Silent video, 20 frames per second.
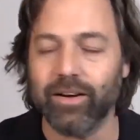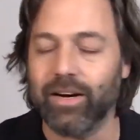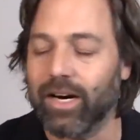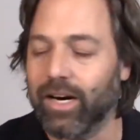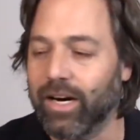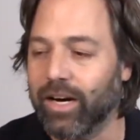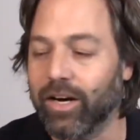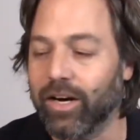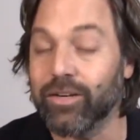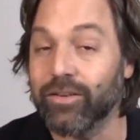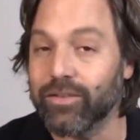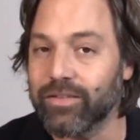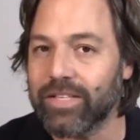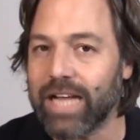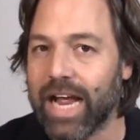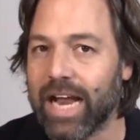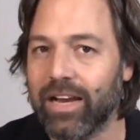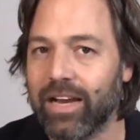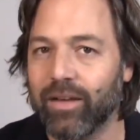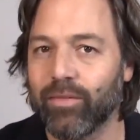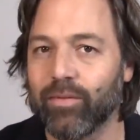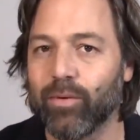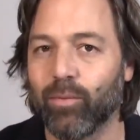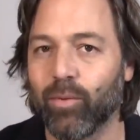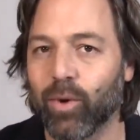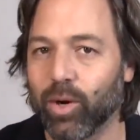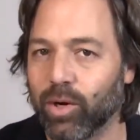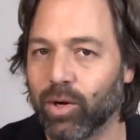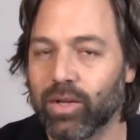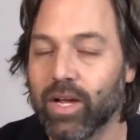understanding of the
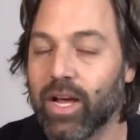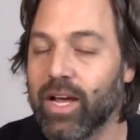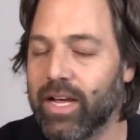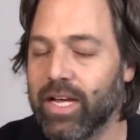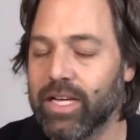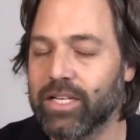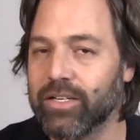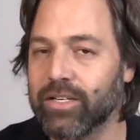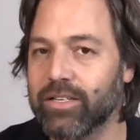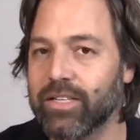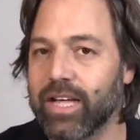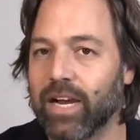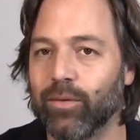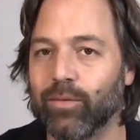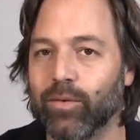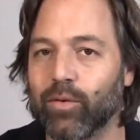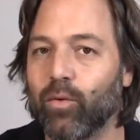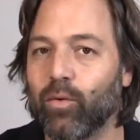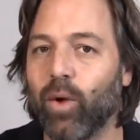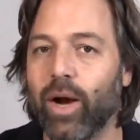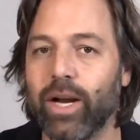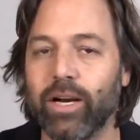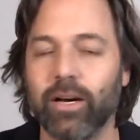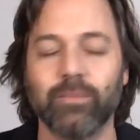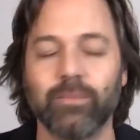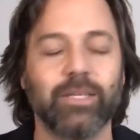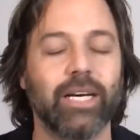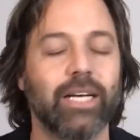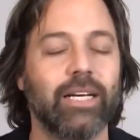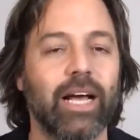world. It's just that it was quite
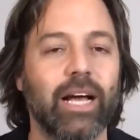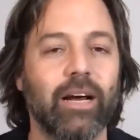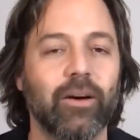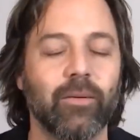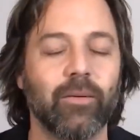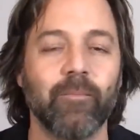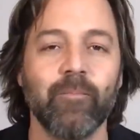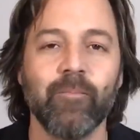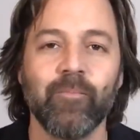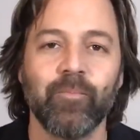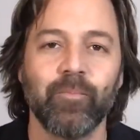upside down.